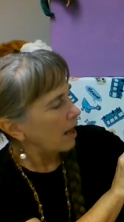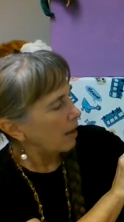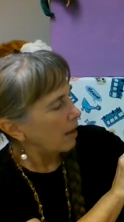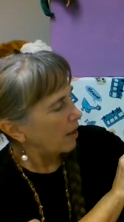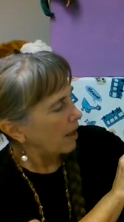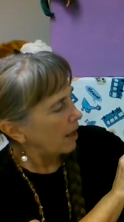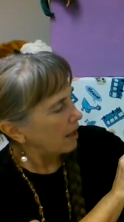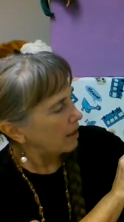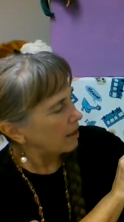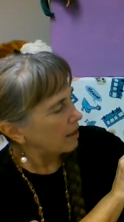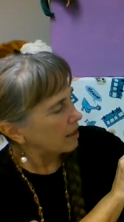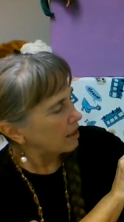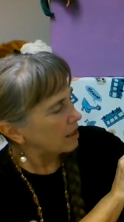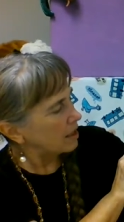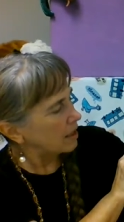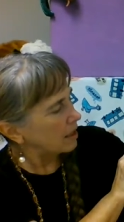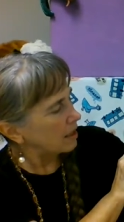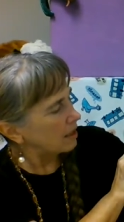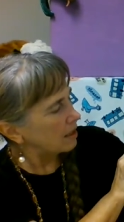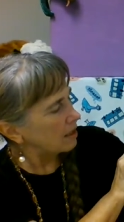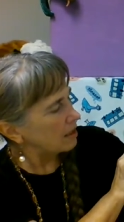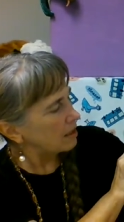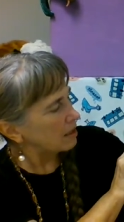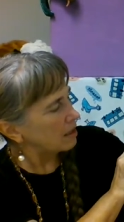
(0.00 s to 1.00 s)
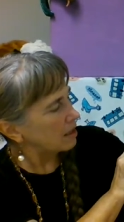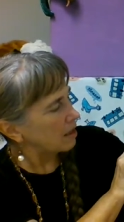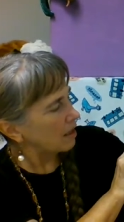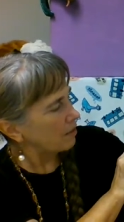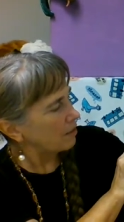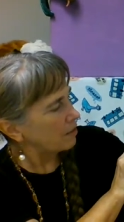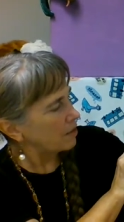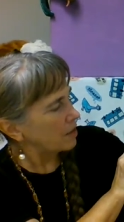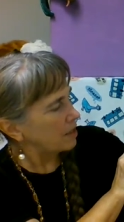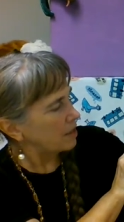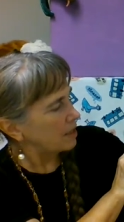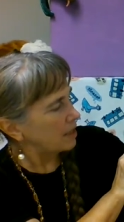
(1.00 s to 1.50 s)
and the tins
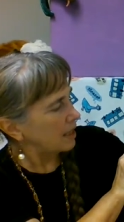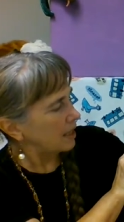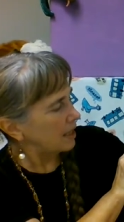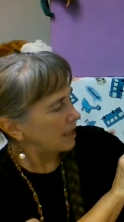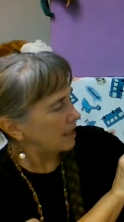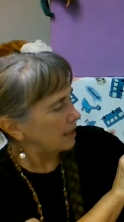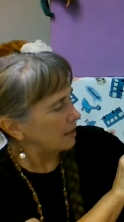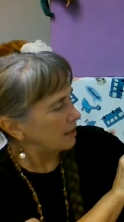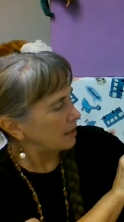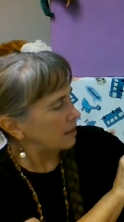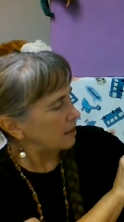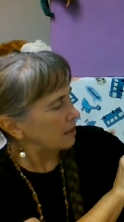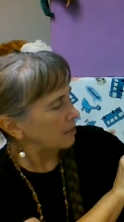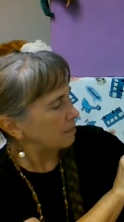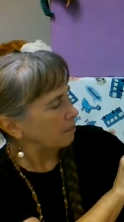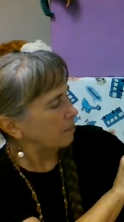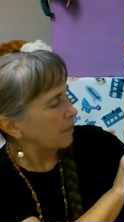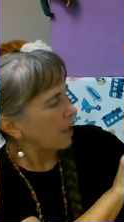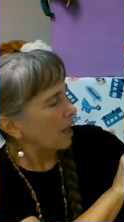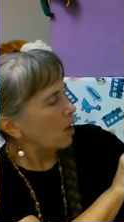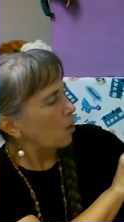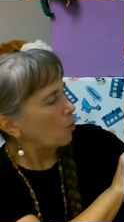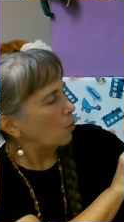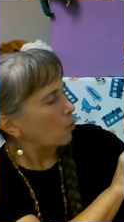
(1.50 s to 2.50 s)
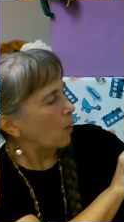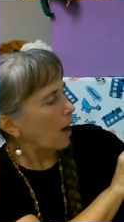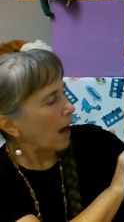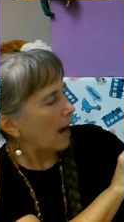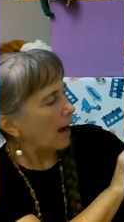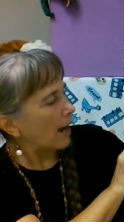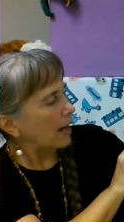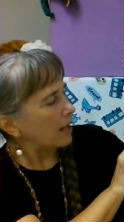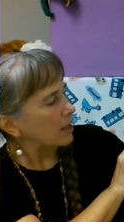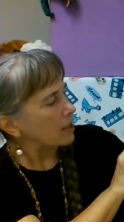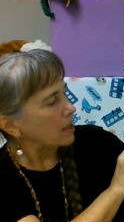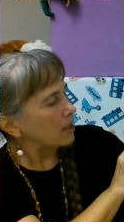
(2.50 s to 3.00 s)
of seeds.
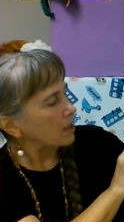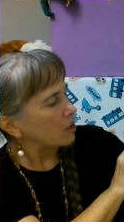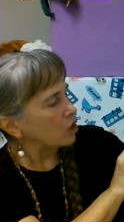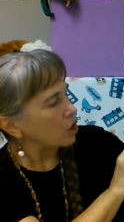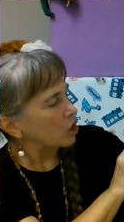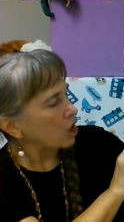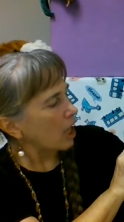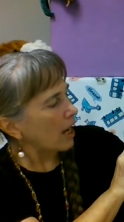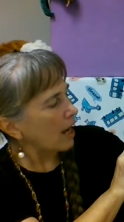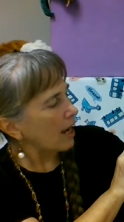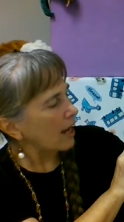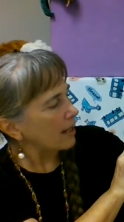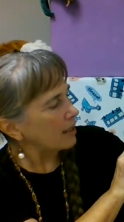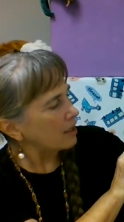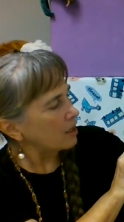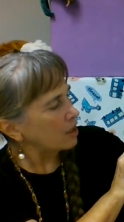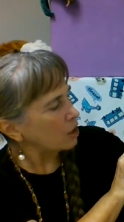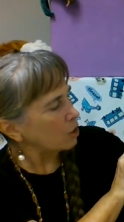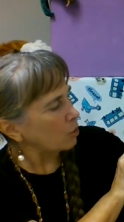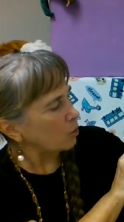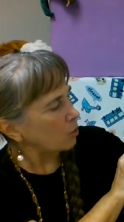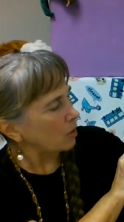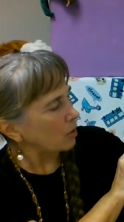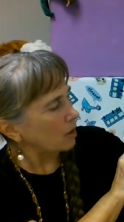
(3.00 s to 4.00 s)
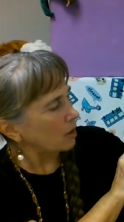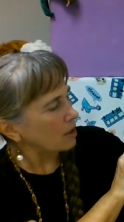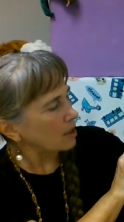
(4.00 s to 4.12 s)
Rise and shine, Squirrel